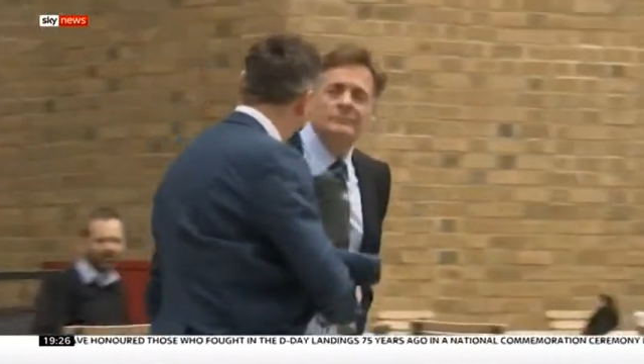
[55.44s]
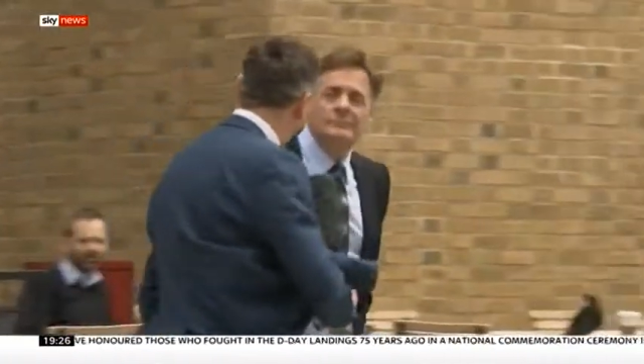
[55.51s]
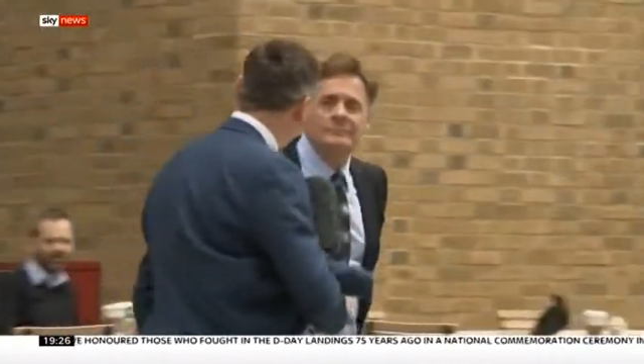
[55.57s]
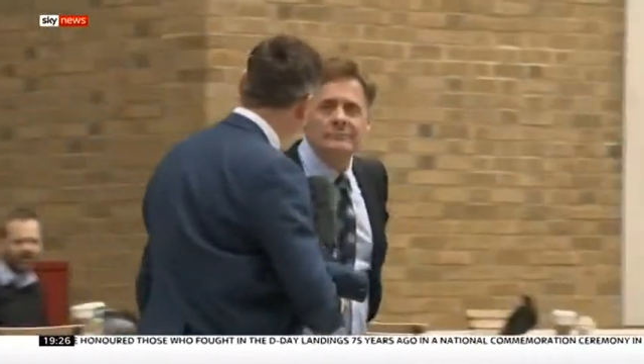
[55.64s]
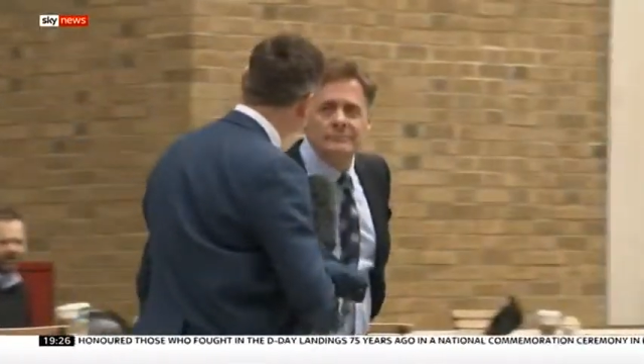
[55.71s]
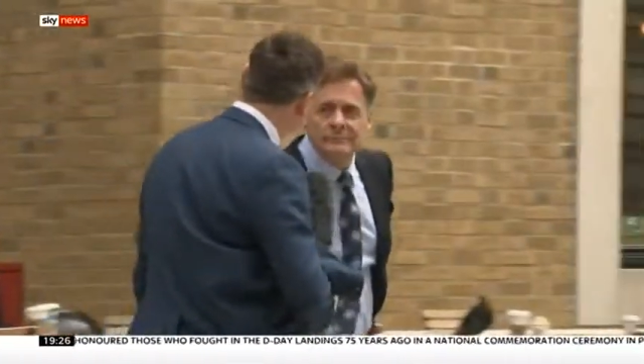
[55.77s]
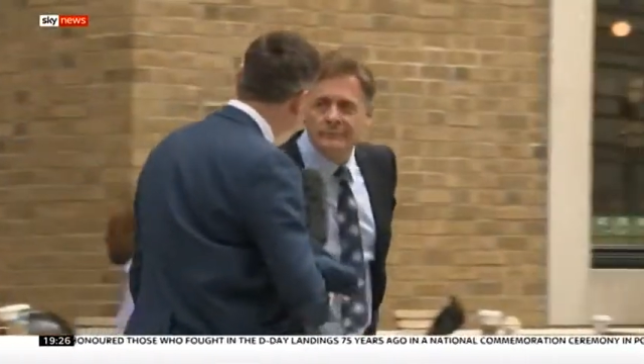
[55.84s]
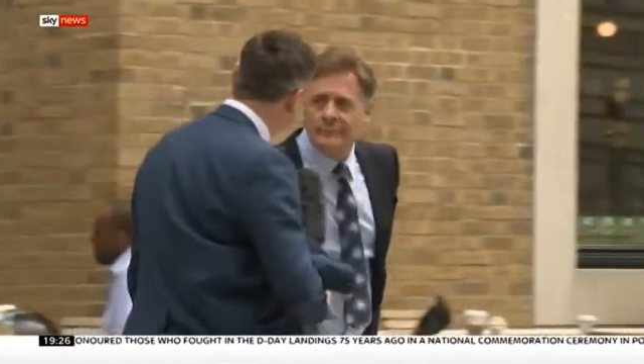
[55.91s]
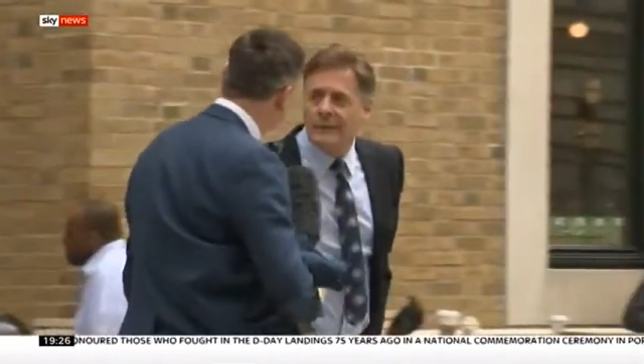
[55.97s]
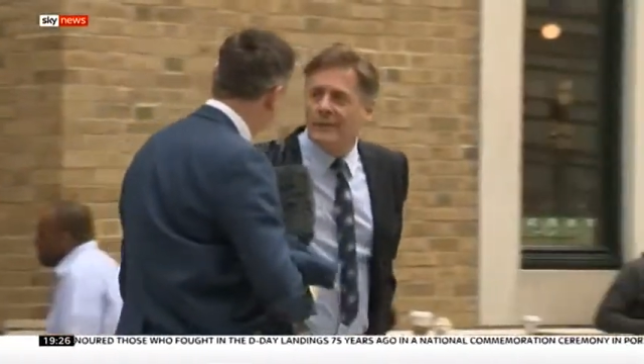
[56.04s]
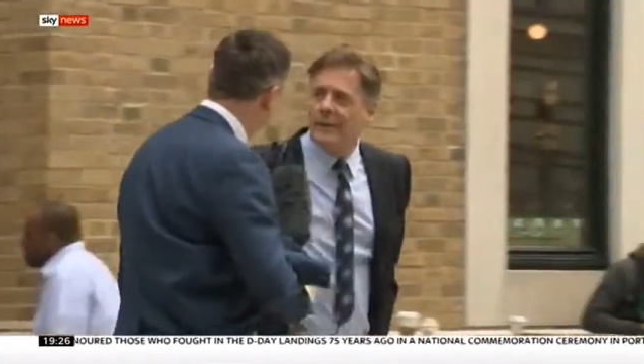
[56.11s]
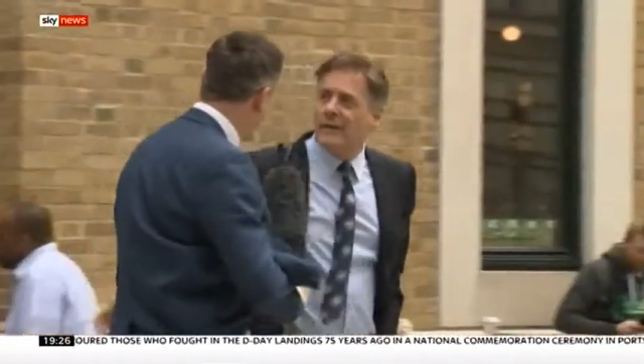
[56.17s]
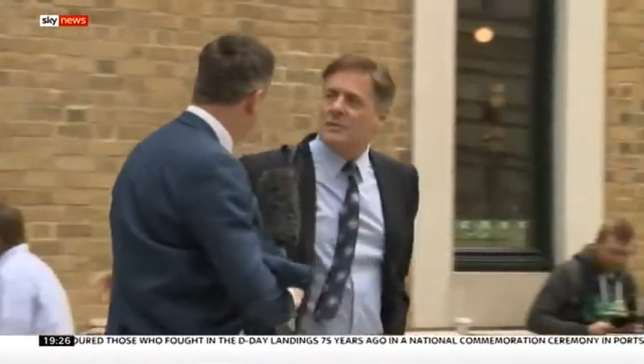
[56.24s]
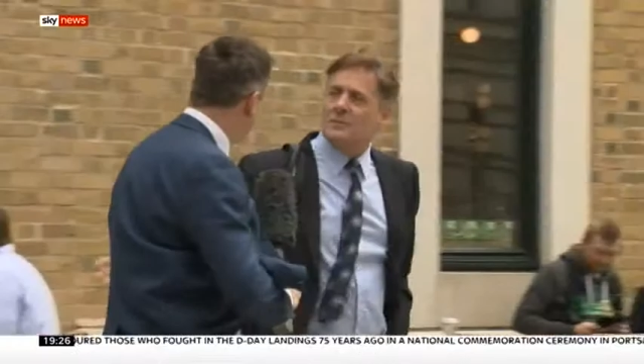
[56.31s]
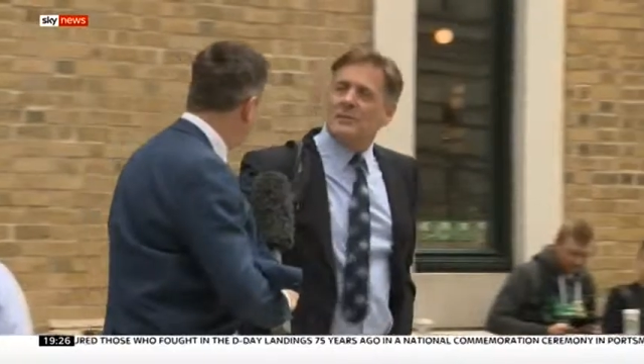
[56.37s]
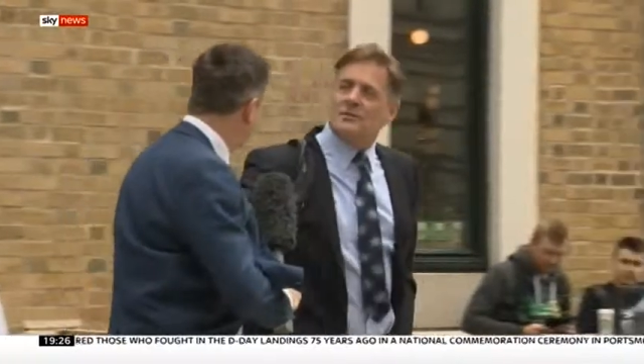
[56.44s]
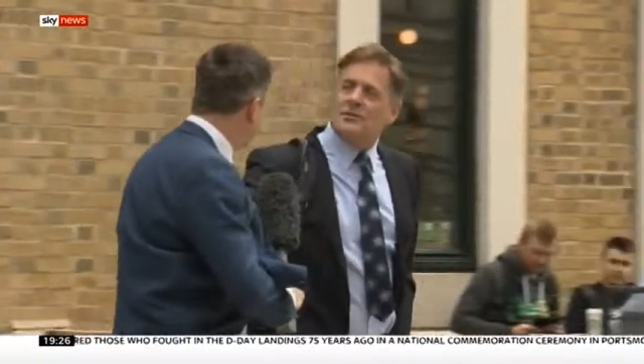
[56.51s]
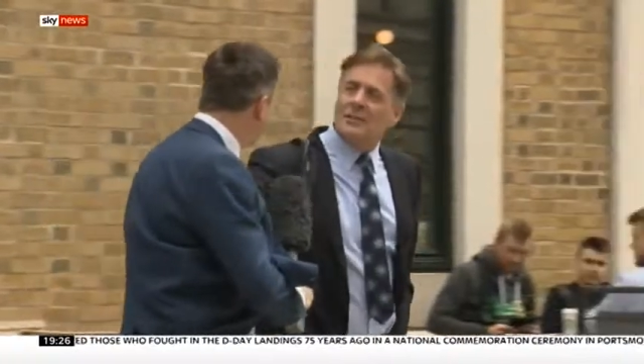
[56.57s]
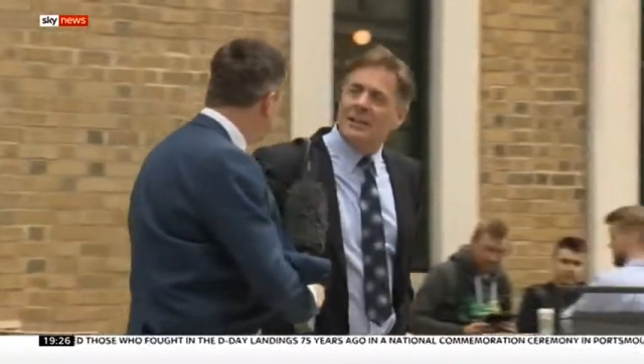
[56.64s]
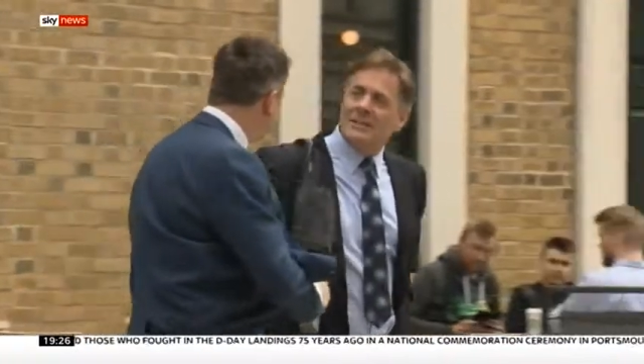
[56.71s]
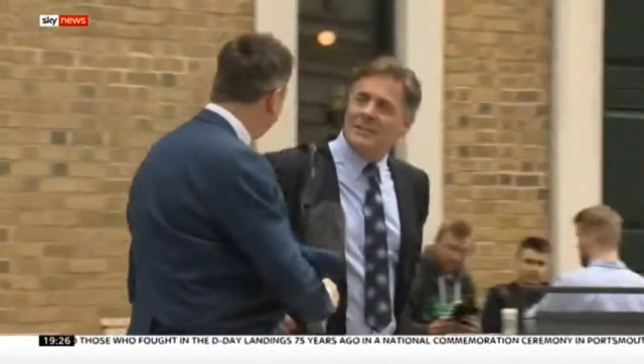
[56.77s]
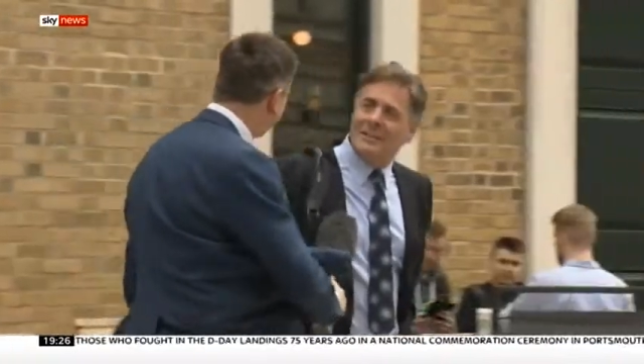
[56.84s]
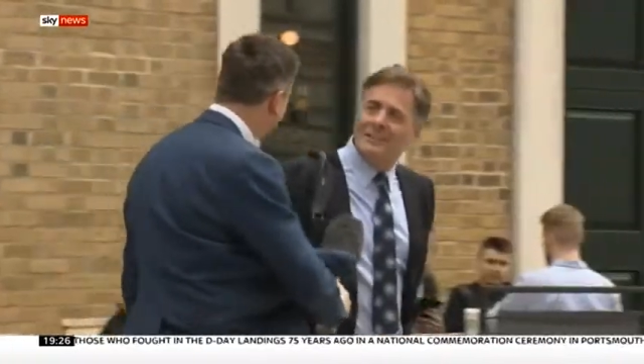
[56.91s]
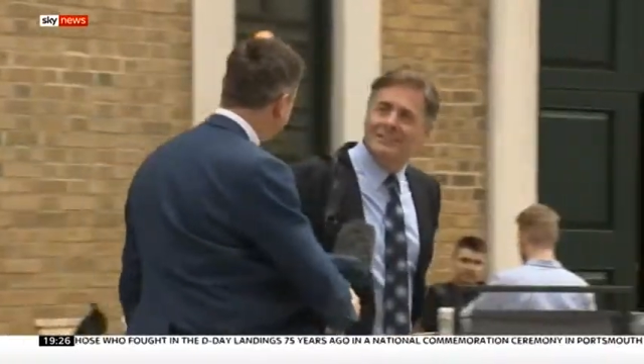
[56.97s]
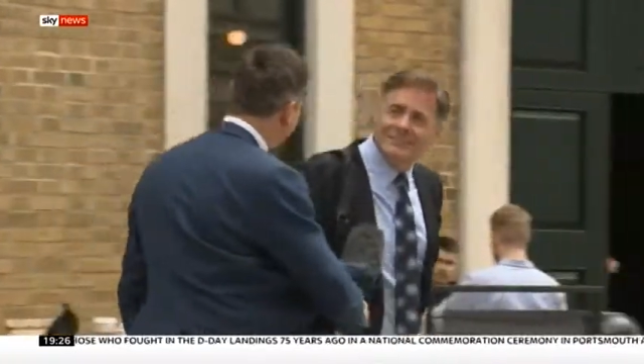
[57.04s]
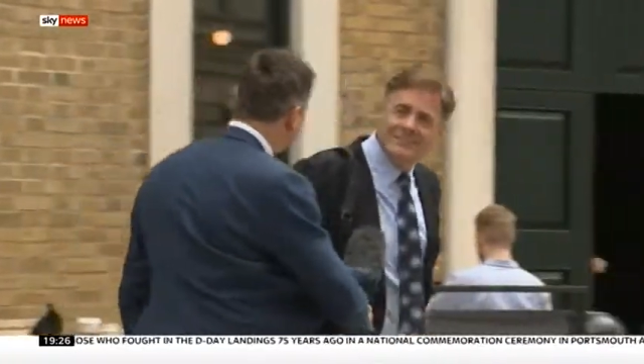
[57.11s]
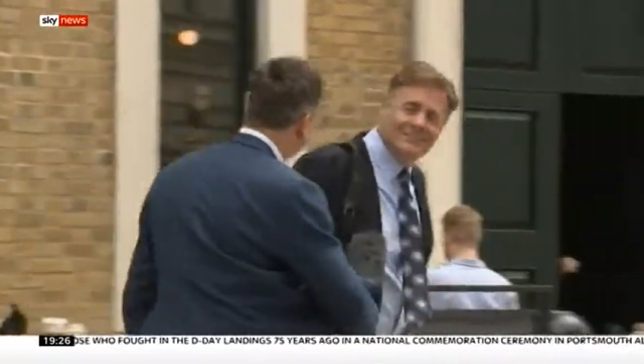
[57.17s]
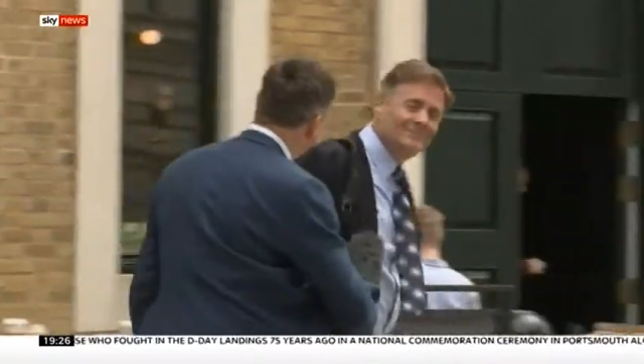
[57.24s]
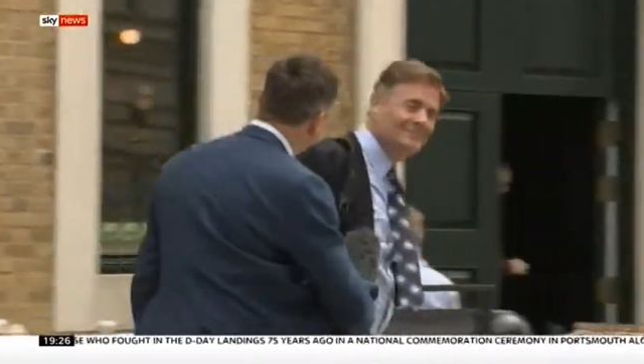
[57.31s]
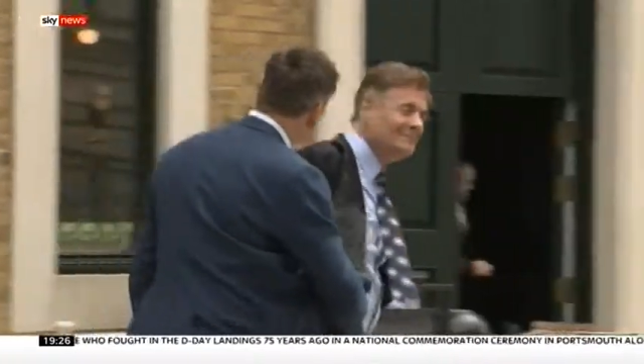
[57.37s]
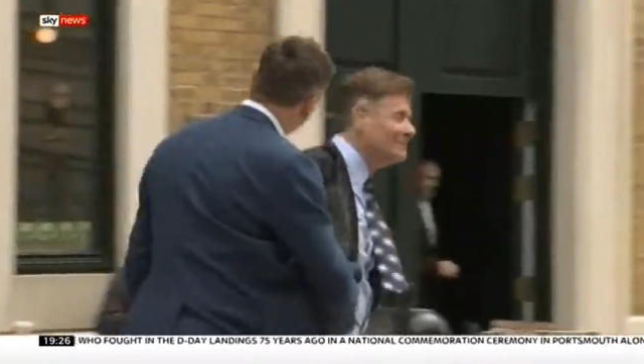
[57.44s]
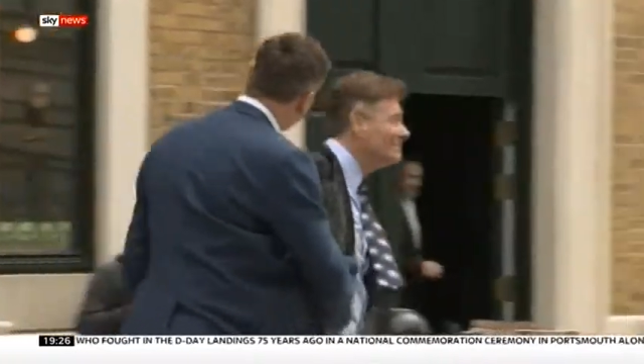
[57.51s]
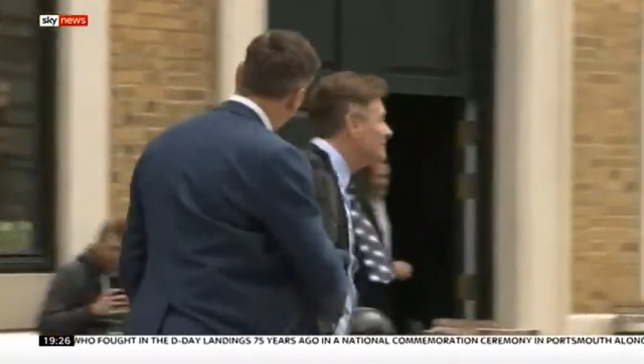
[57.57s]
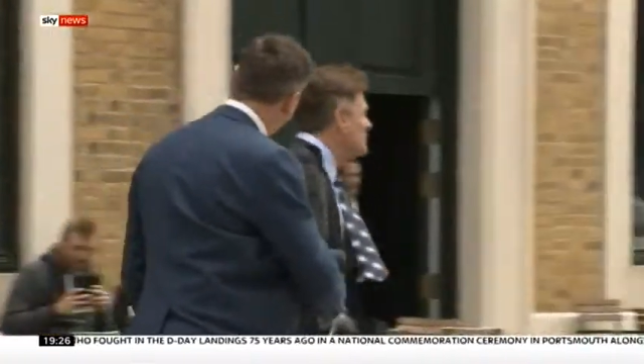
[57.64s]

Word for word: do you uh, feel about the meeting? Were